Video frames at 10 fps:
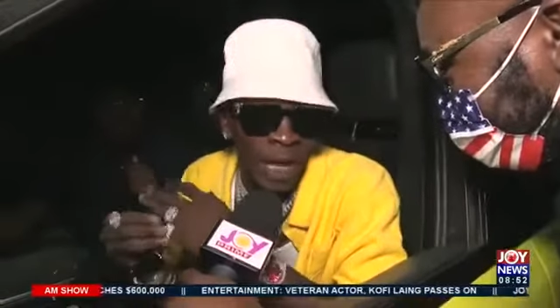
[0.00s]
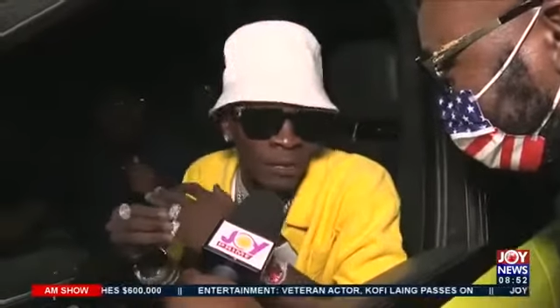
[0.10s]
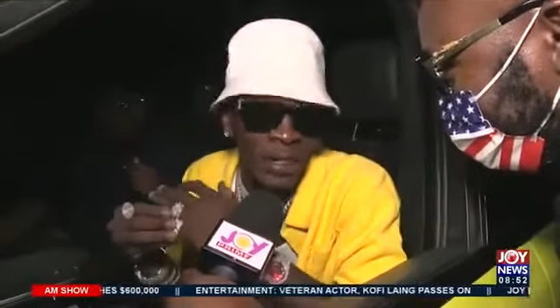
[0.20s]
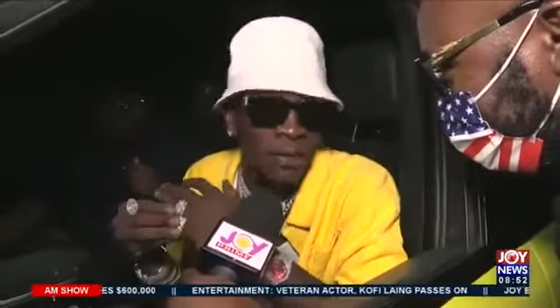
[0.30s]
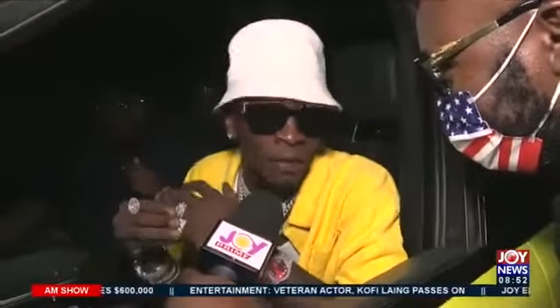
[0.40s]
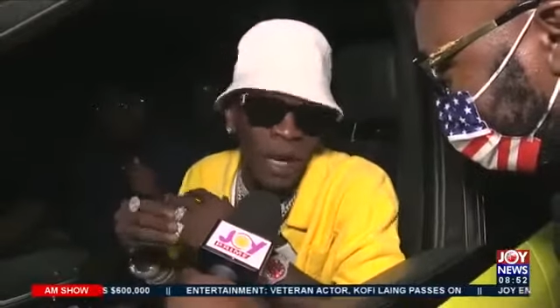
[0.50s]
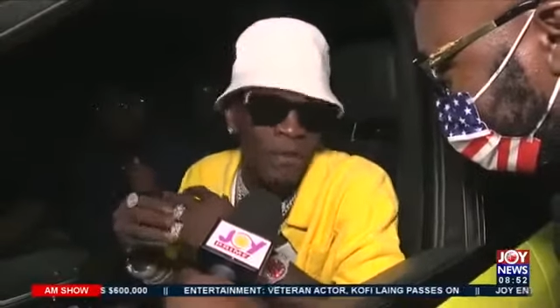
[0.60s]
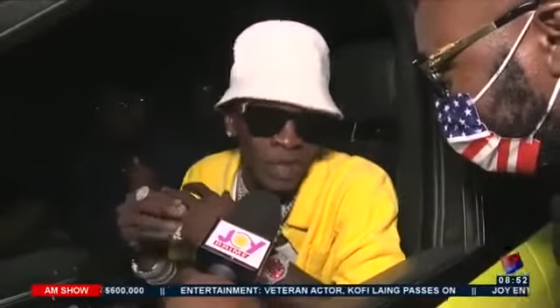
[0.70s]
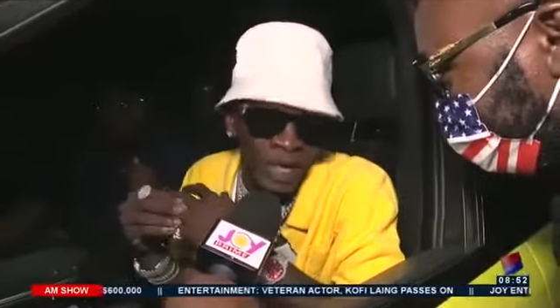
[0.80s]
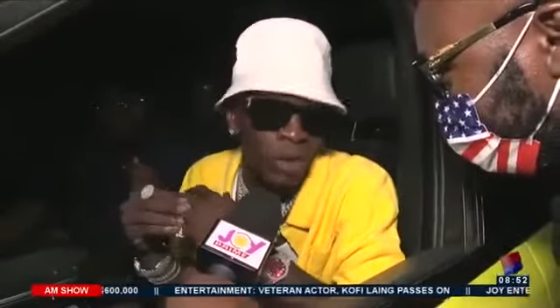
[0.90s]
I even gave him
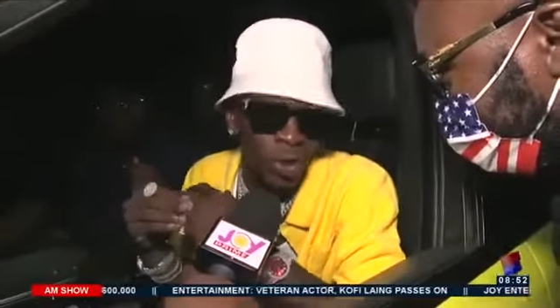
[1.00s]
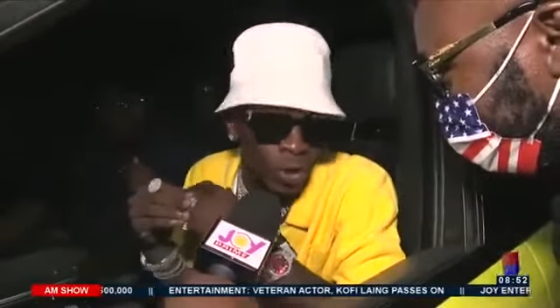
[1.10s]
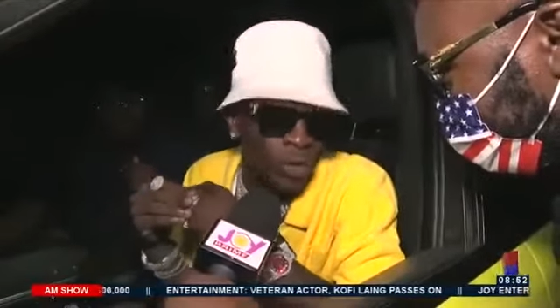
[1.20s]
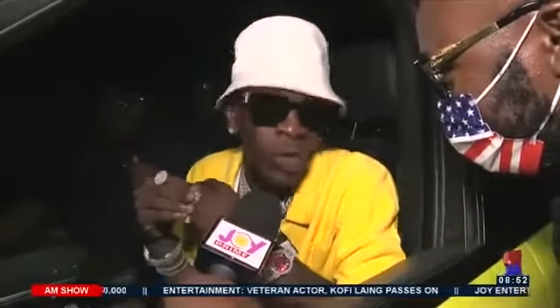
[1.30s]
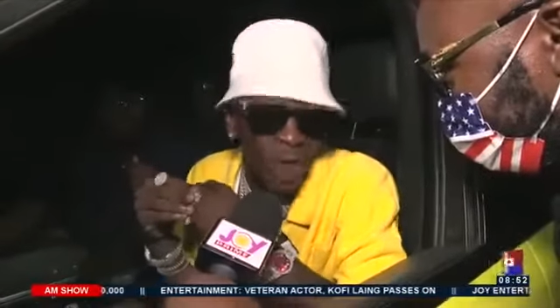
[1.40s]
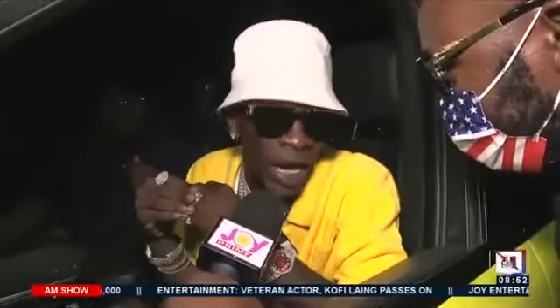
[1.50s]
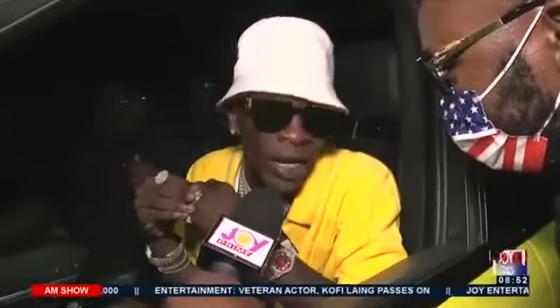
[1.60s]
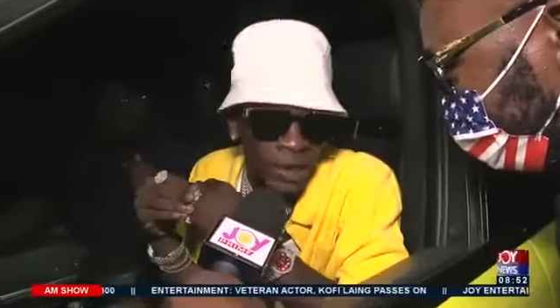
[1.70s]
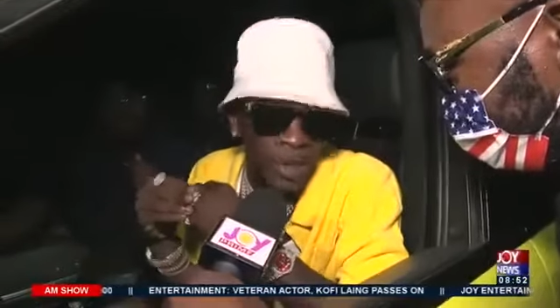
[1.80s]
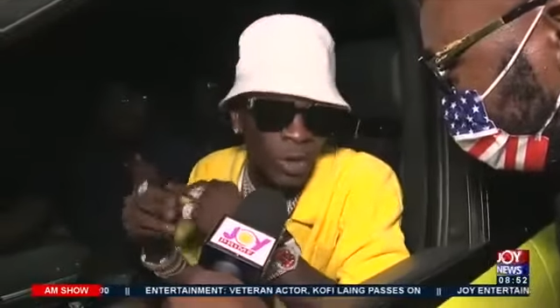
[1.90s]
hundred thousand
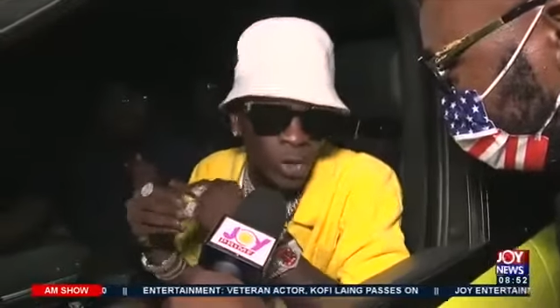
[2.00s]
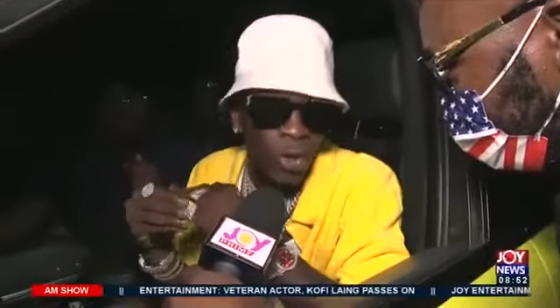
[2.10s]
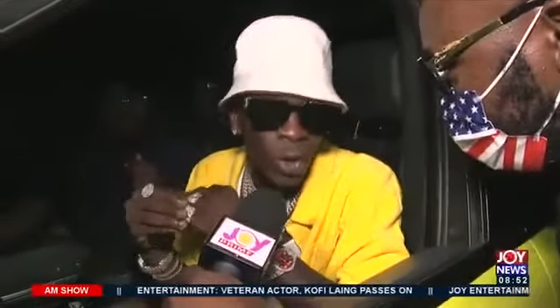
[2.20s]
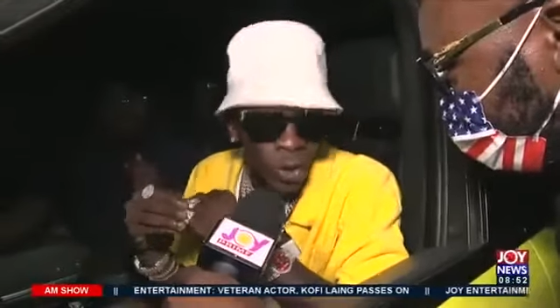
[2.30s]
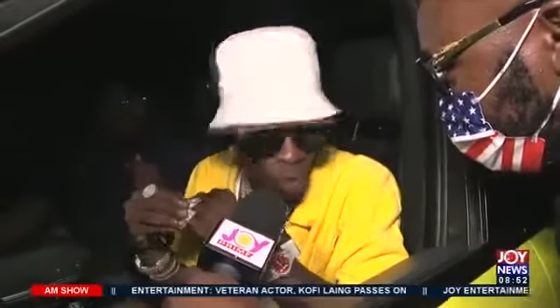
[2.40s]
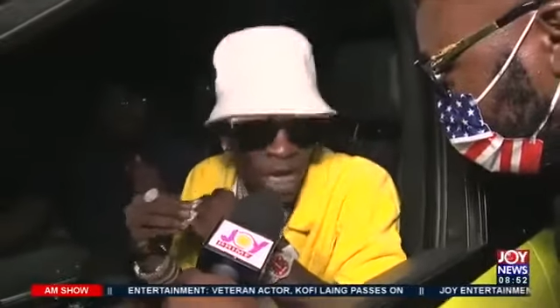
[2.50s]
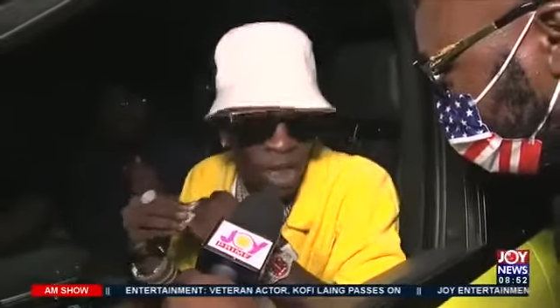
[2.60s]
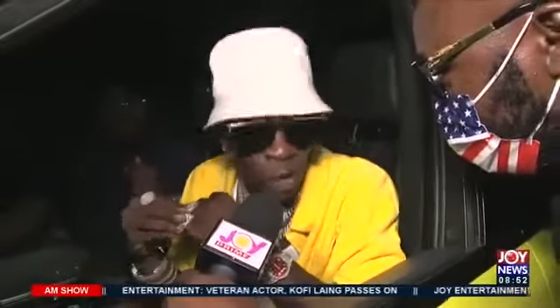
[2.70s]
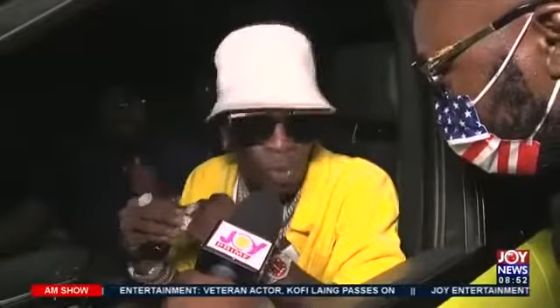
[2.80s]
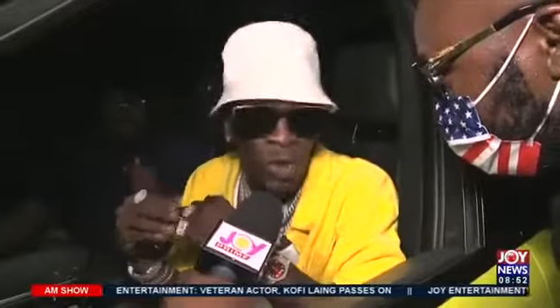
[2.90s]
Ghana cedi to do
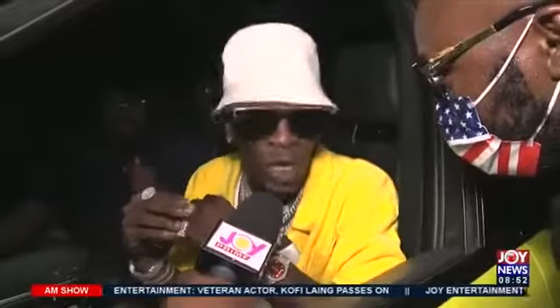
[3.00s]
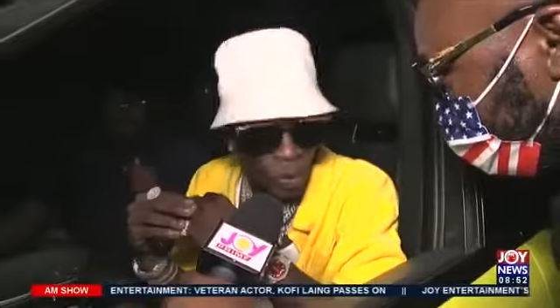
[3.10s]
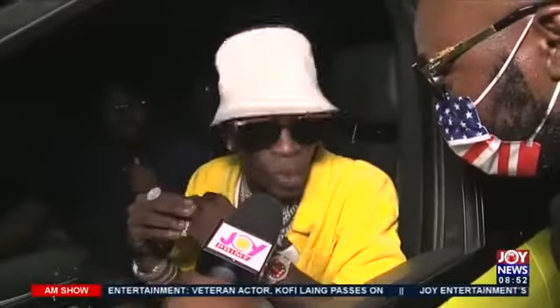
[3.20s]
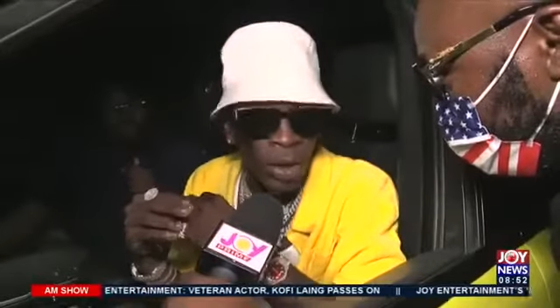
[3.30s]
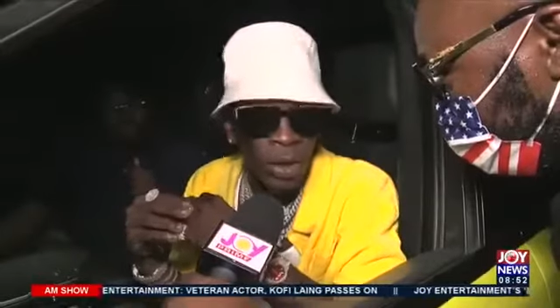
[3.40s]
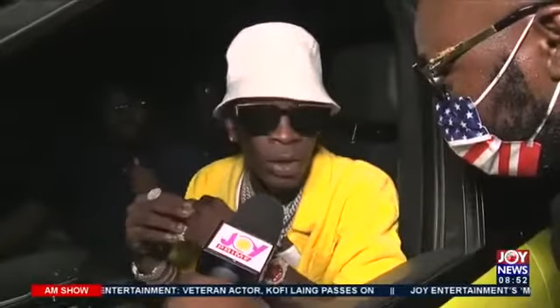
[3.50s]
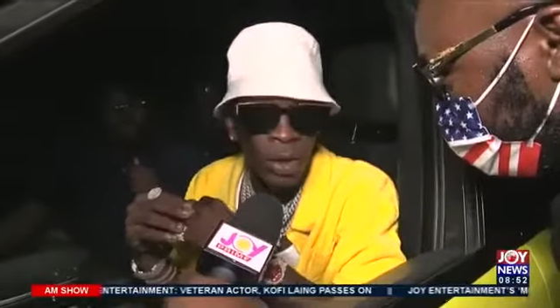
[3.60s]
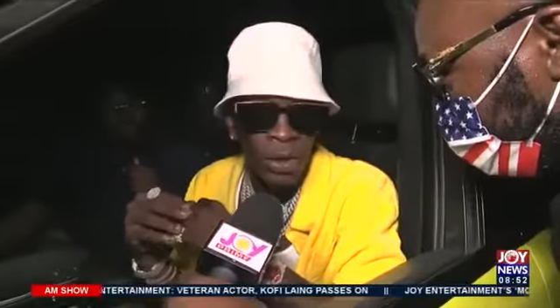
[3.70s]
that show as well.